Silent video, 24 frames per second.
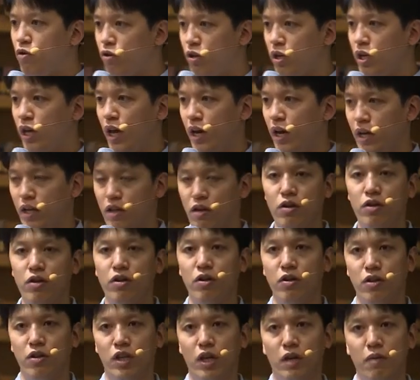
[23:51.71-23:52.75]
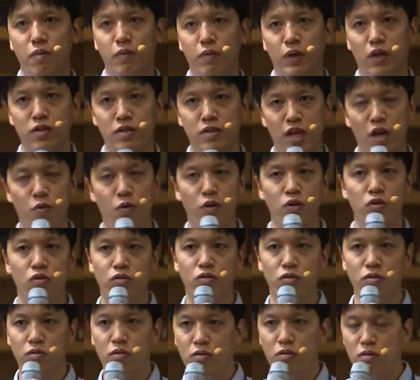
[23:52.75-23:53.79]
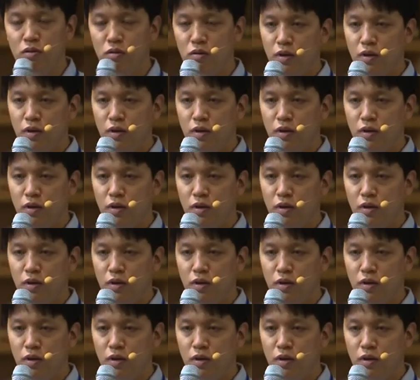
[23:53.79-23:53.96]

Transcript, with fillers: looking at it alternative because they want to